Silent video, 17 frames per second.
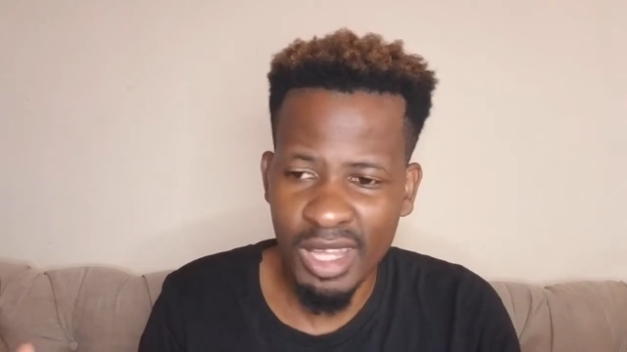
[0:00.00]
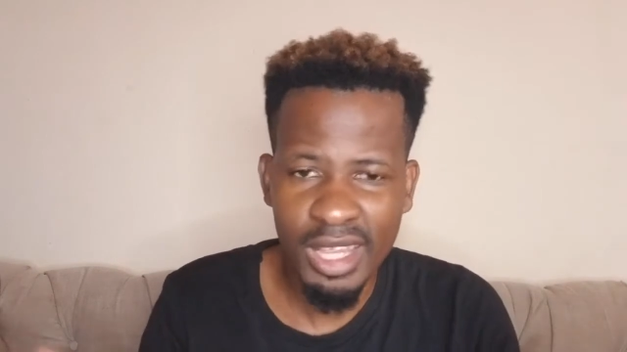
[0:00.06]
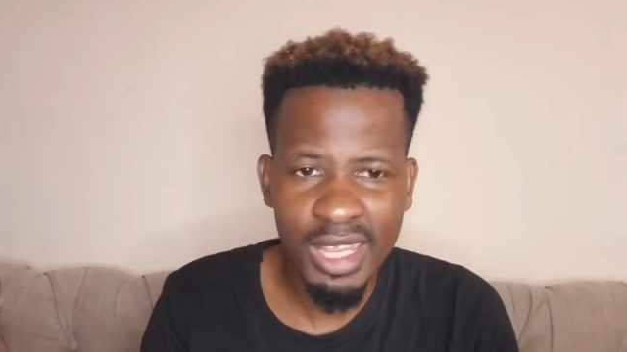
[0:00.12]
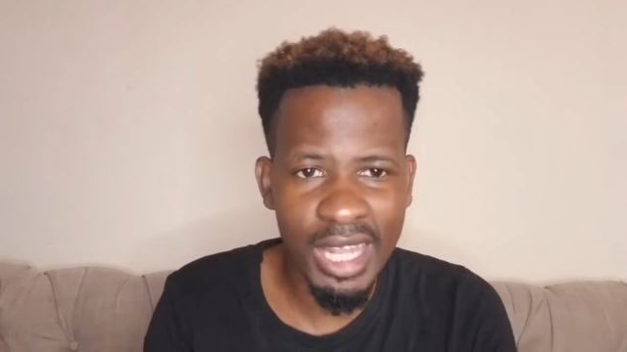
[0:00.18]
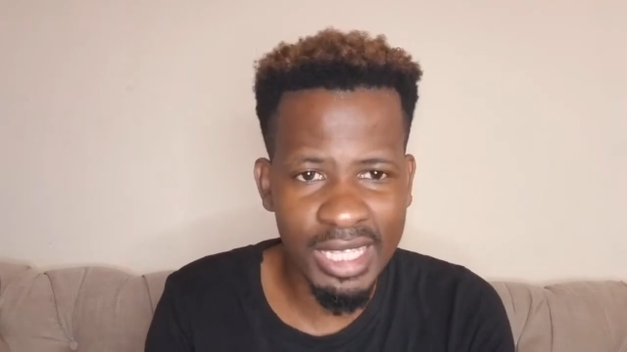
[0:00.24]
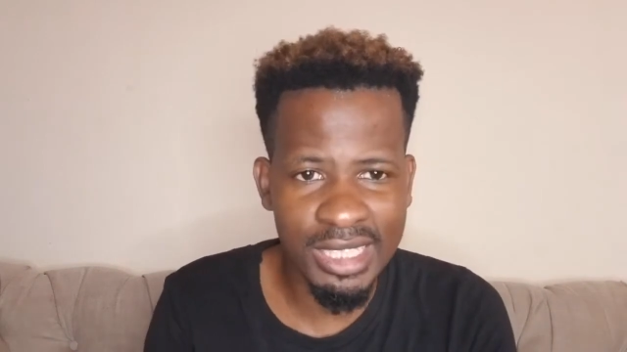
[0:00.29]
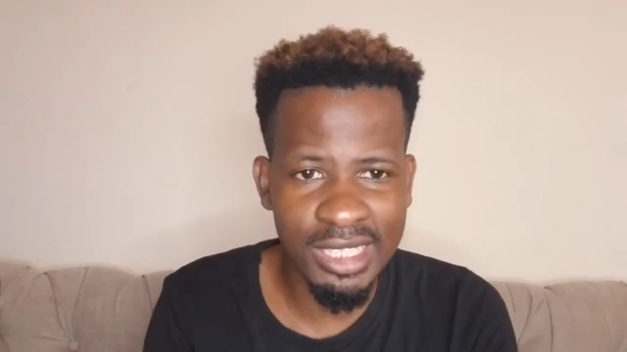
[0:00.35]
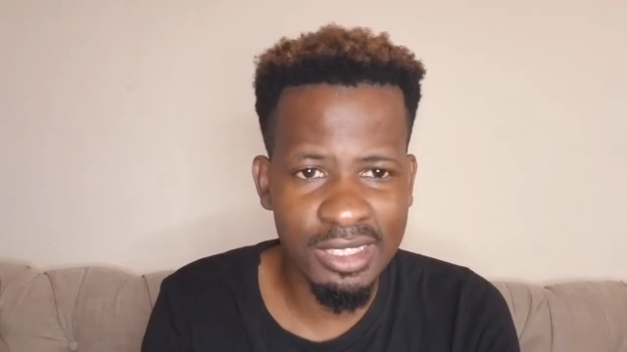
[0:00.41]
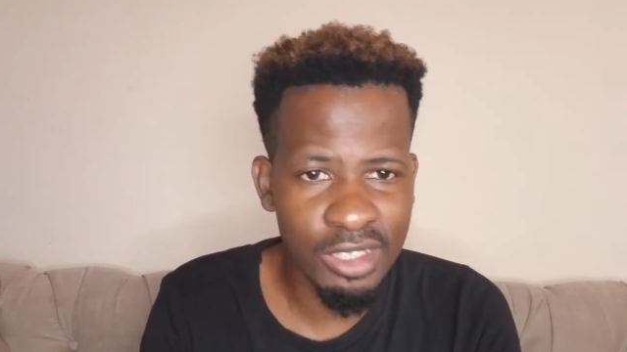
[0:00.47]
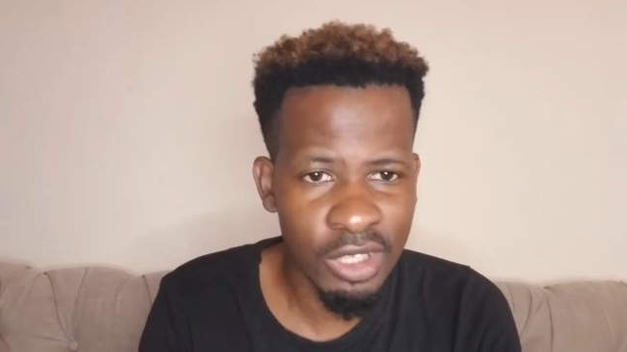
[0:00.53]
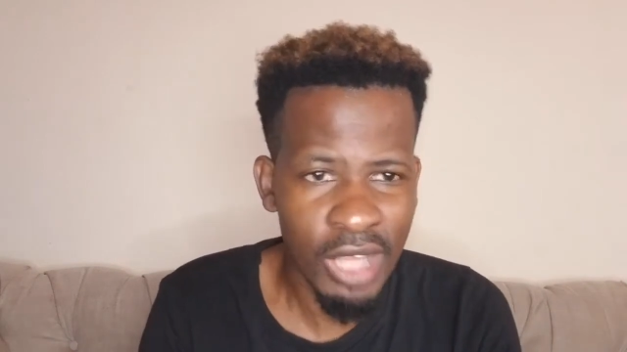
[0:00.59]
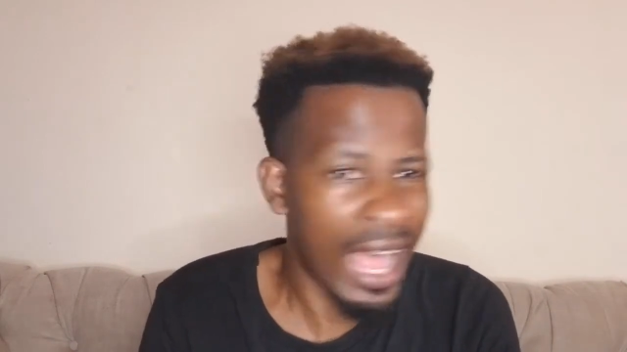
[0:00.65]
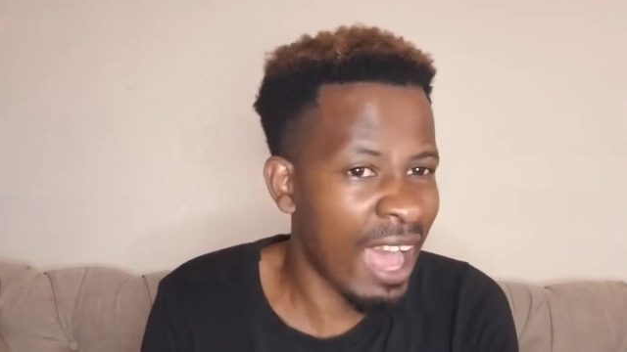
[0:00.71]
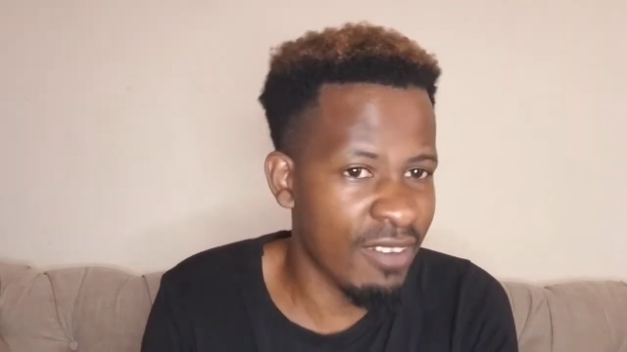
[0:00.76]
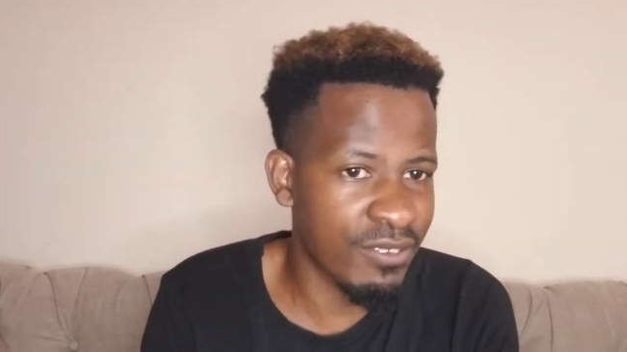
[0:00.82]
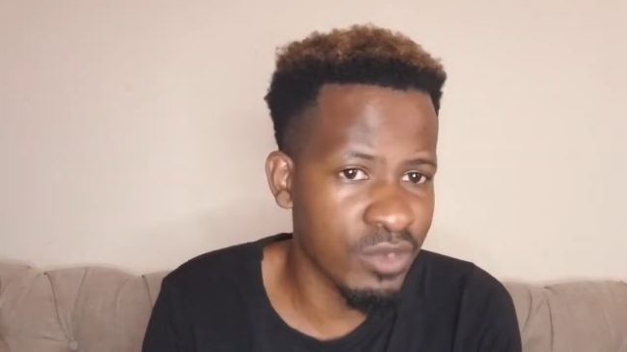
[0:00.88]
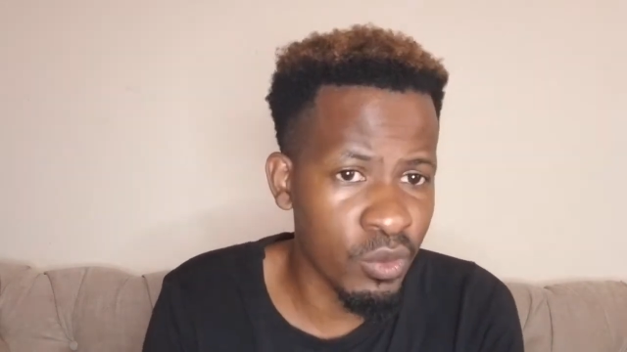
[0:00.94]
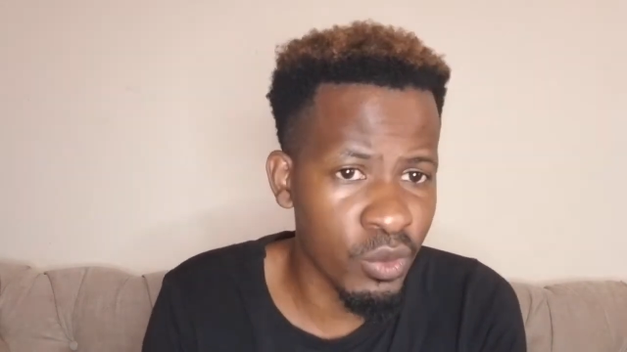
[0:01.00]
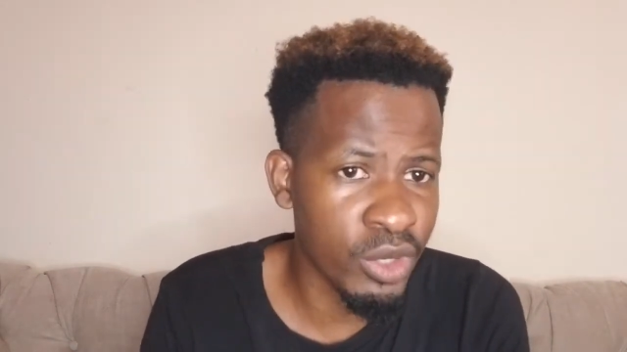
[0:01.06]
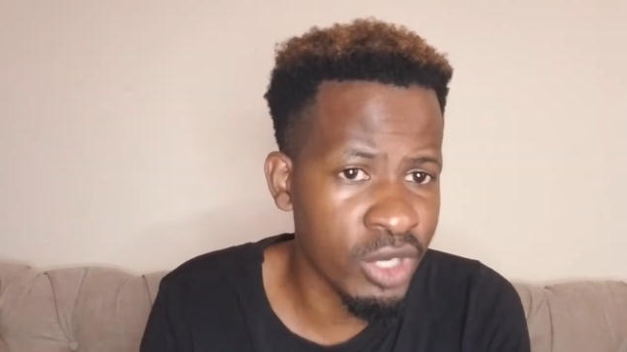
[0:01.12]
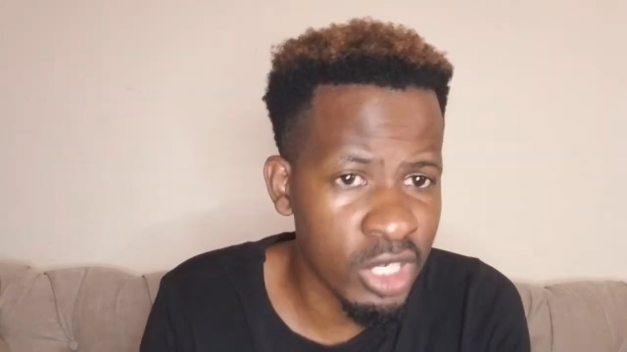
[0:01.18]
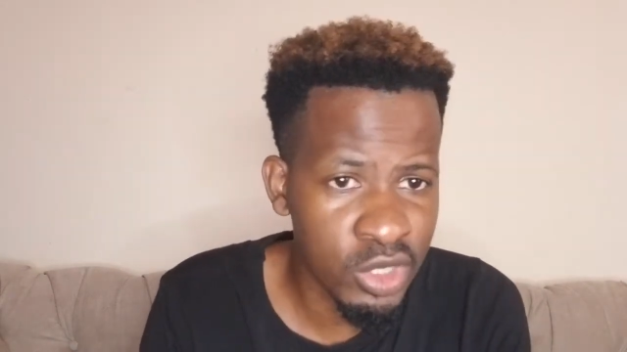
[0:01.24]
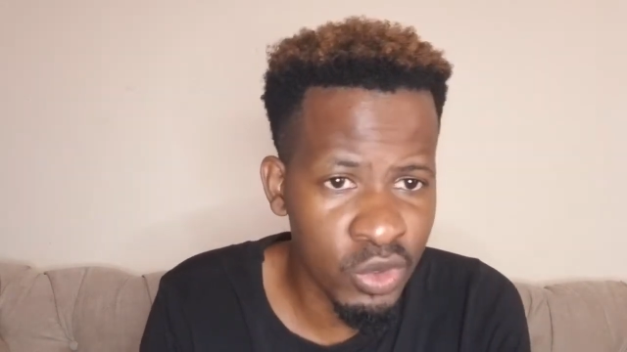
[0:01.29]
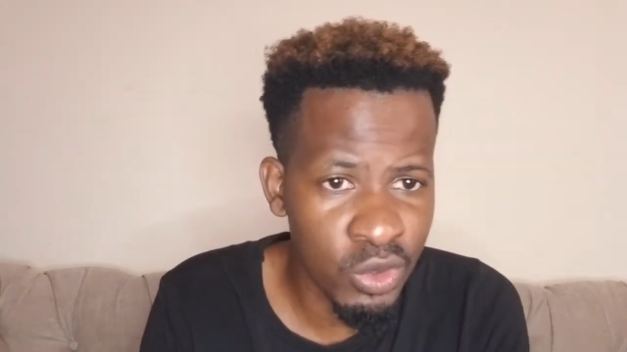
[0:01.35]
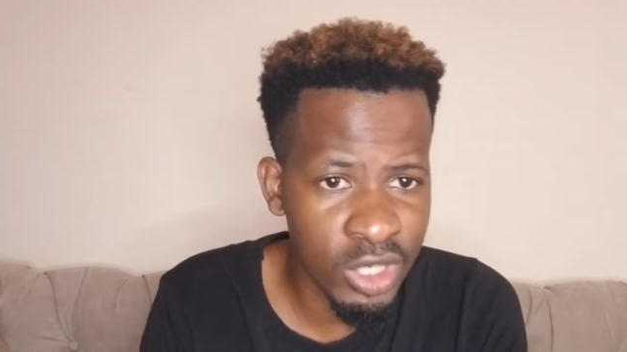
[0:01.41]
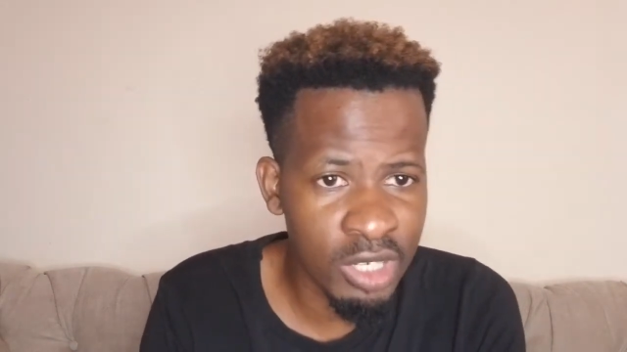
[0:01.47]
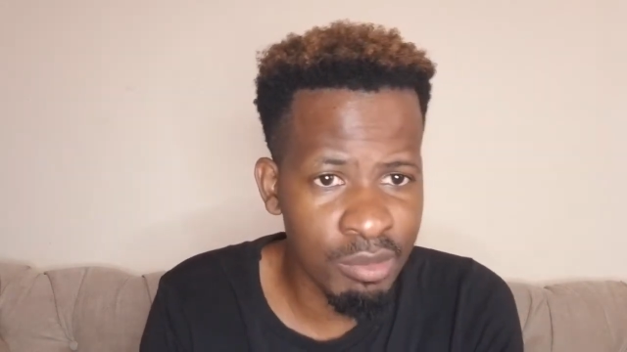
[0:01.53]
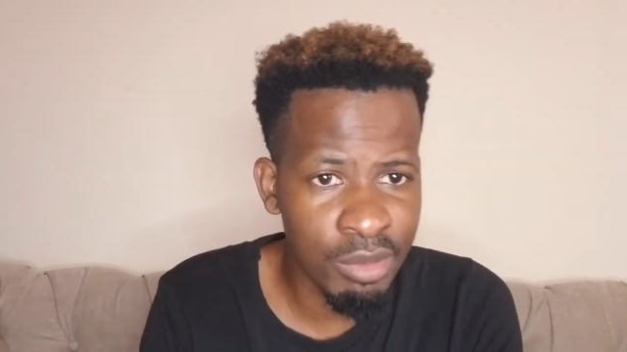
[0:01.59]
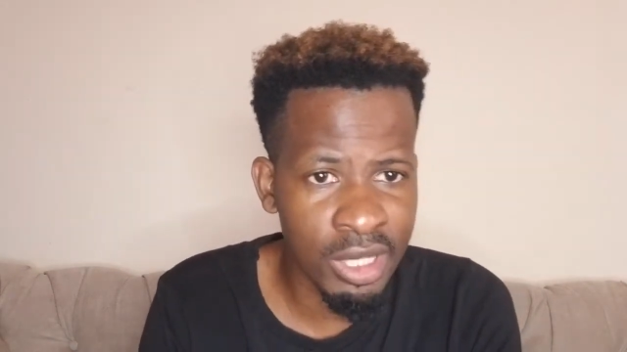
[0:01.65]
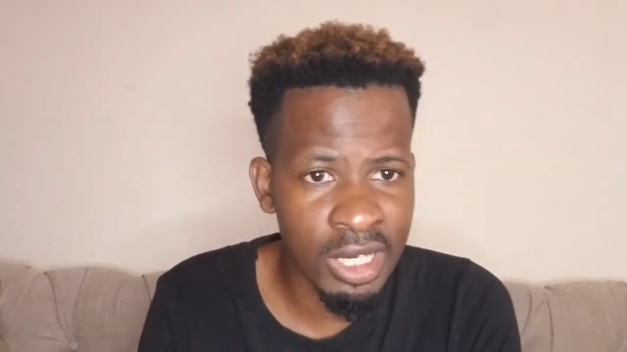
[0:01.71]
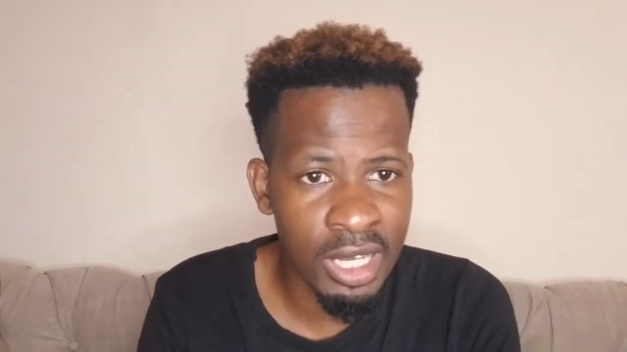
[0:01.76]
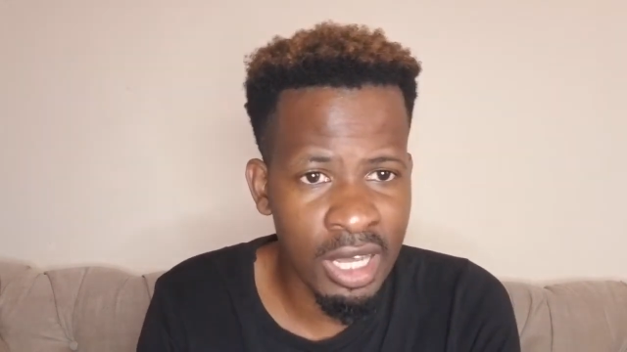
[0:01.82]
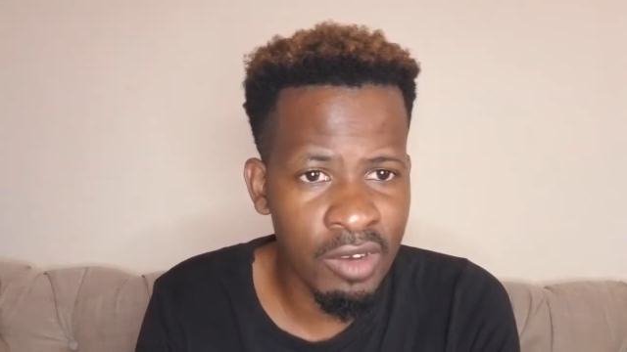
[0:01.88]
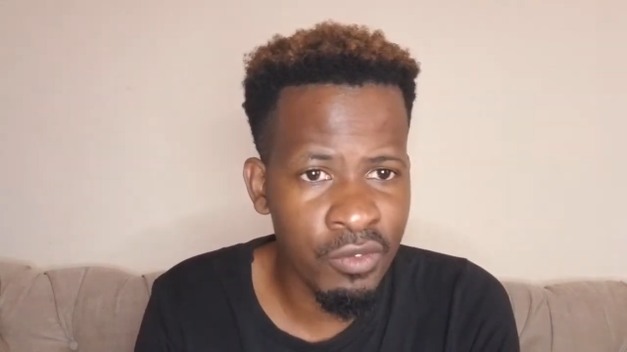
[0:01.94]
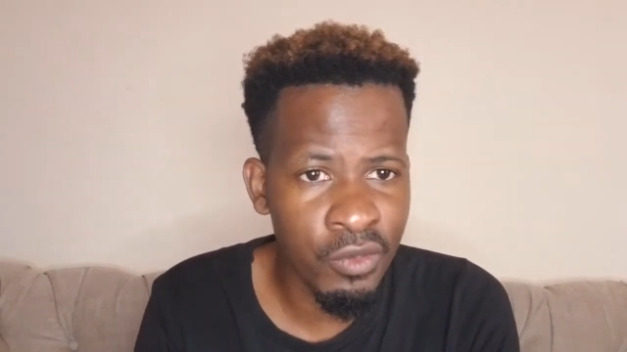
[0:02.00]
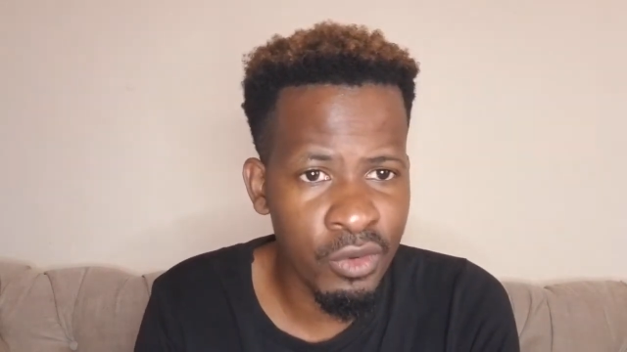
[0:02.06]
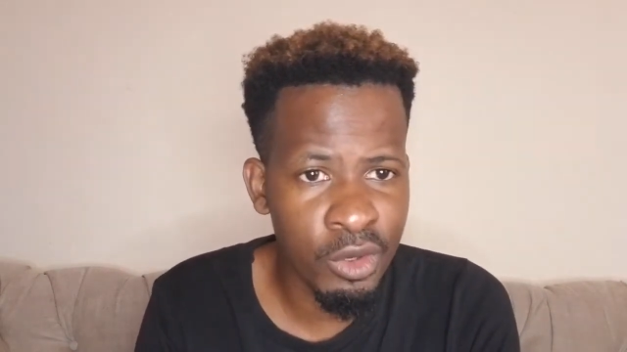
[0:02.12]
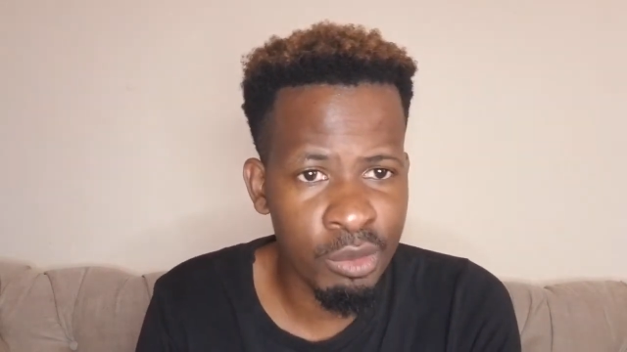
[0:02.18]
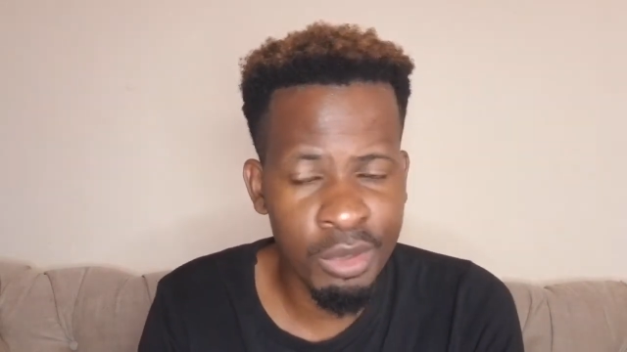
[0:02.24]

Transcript: that's half the work has already been done for you,